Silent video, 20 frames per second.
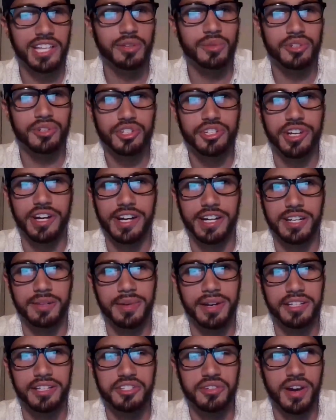I know
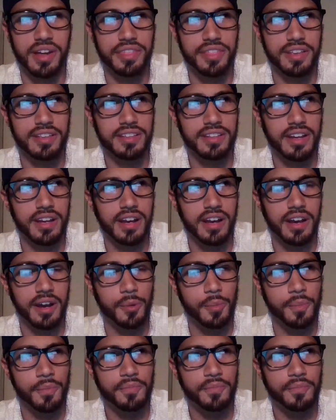exactly what you're talking about too. I think.